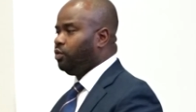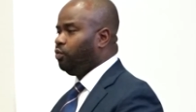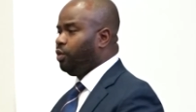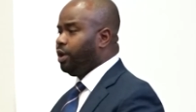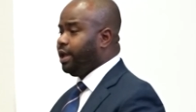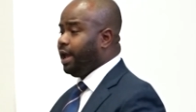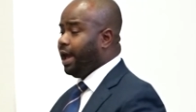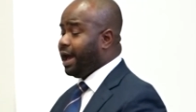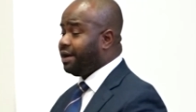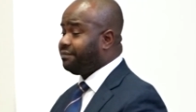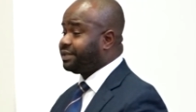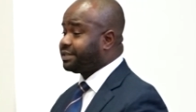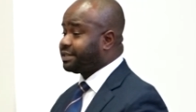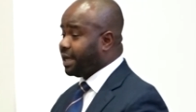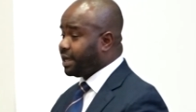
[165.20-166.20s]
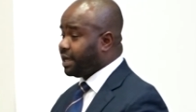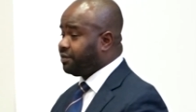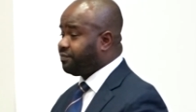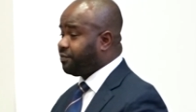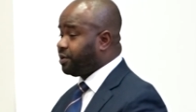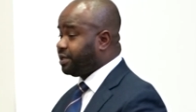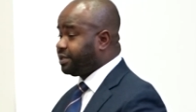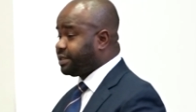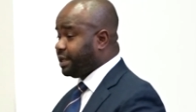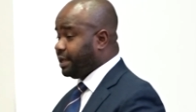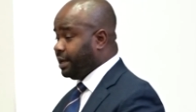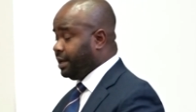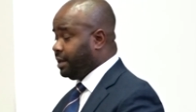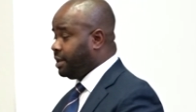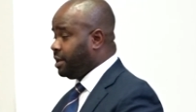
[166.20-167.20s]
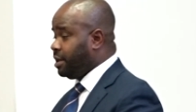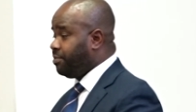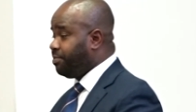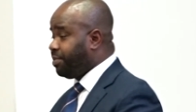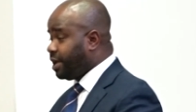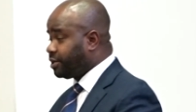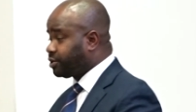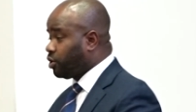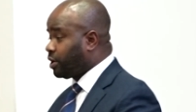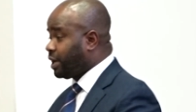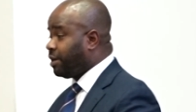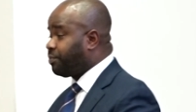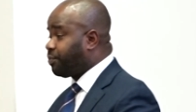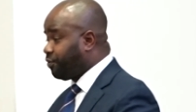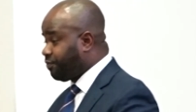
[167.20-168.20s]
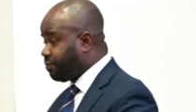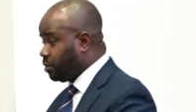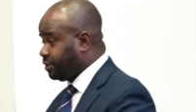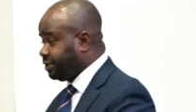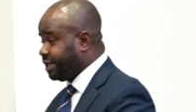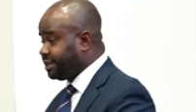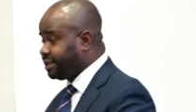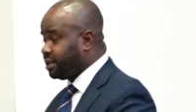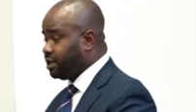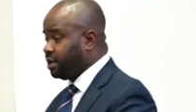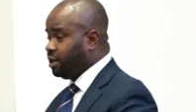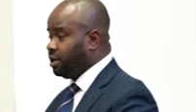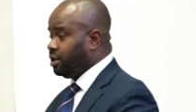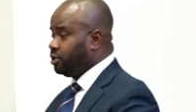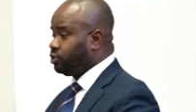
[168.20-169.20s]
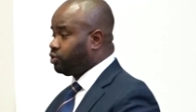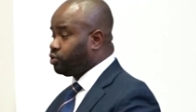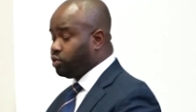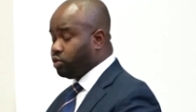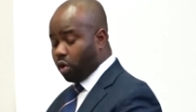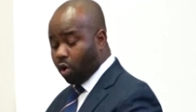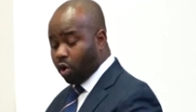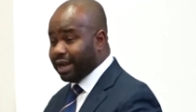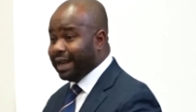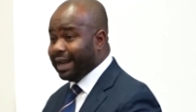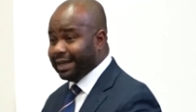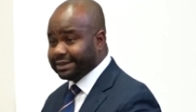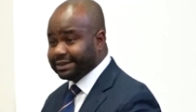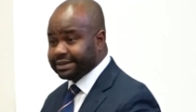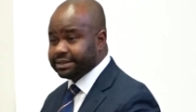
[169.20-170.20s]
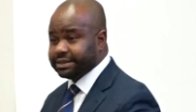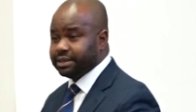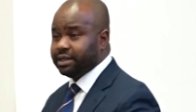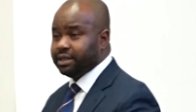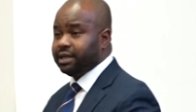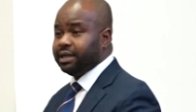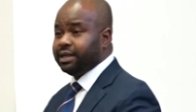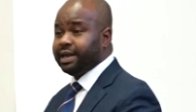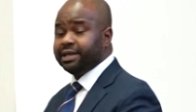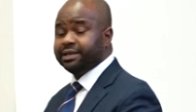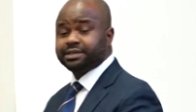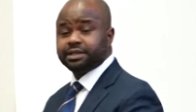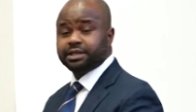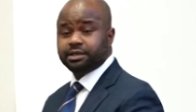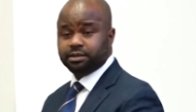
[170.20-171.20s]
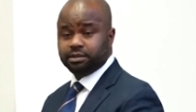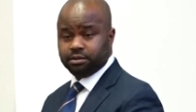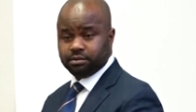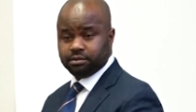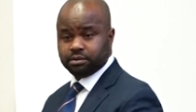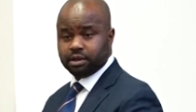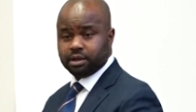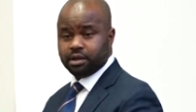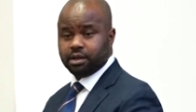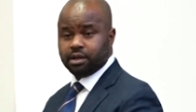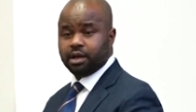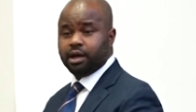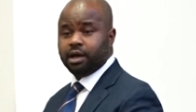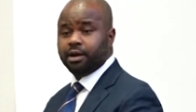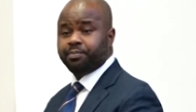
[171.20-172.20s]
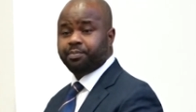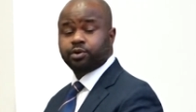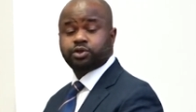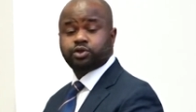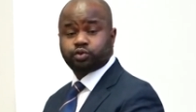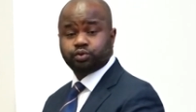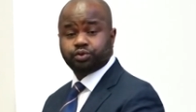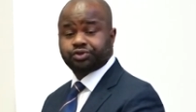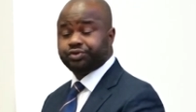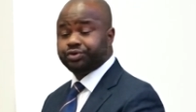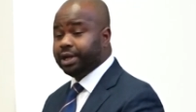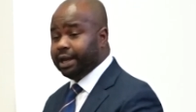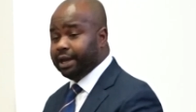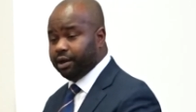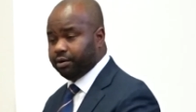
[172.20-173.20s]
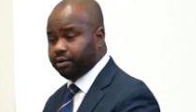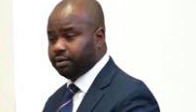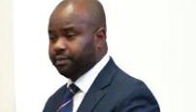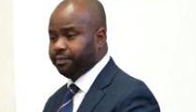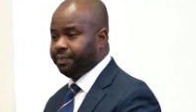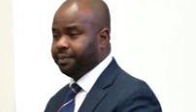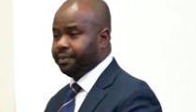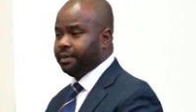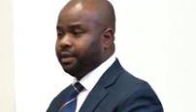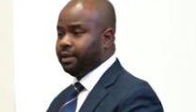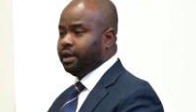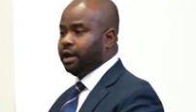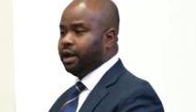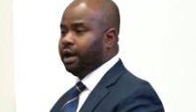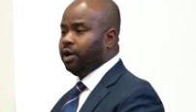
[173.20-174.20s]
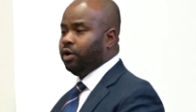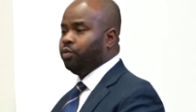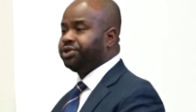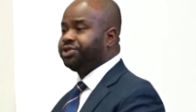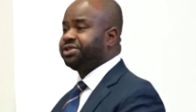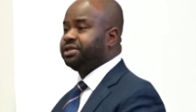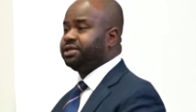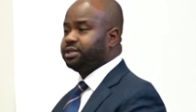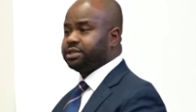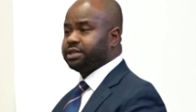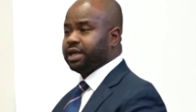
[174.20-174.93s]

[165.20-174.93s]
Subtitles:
We have the target for this year, based on the approved budget, to collect 19.2 trillion, which is